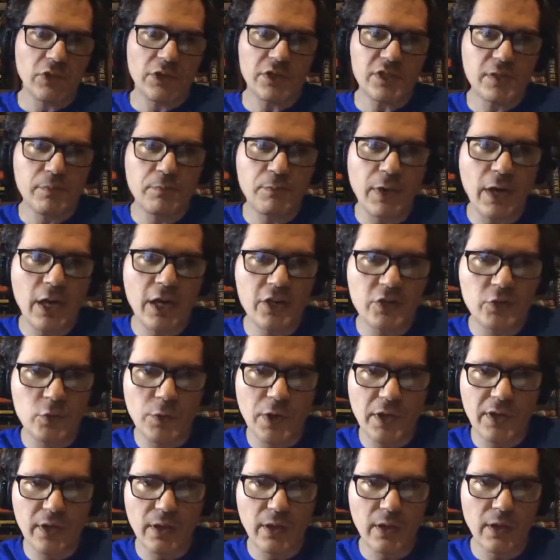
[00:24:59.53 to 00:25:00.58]
a page
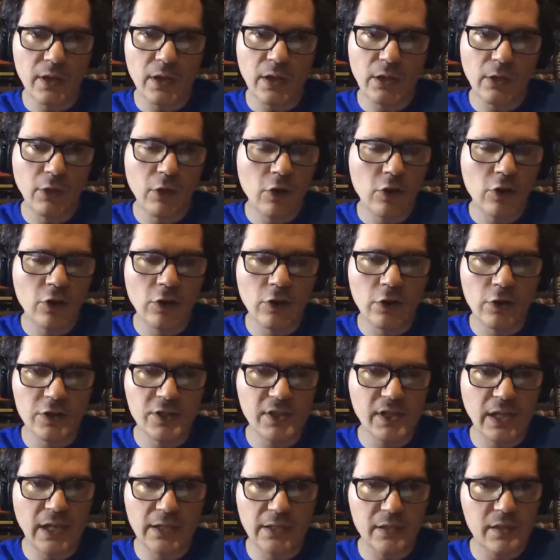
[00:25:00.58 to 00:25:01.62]
with logos
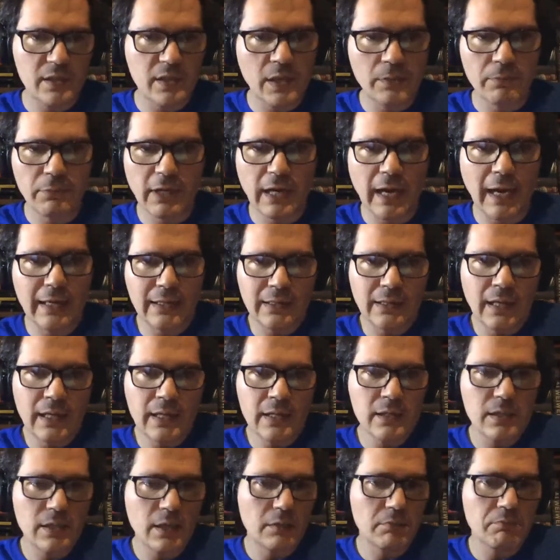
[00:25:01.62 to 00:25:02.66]
and some
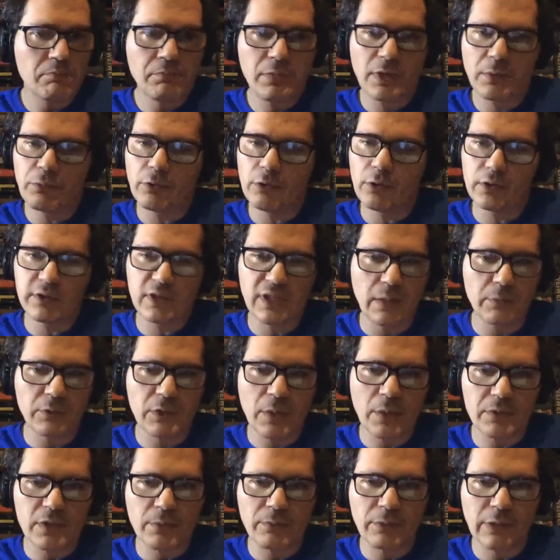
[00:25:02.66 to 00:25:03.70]
guidelines, and people
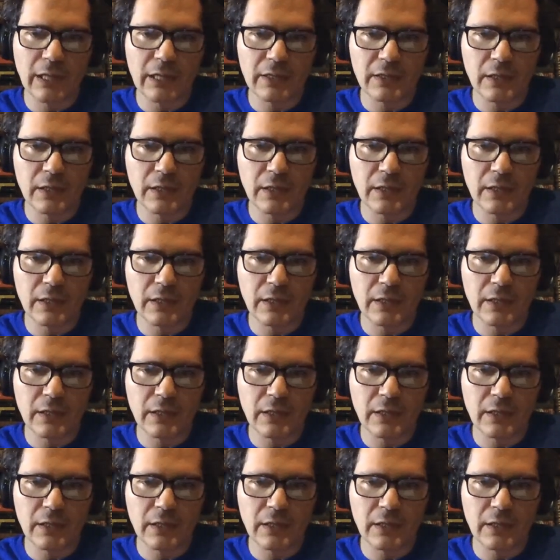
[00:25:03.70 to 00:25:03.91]
sometimes apply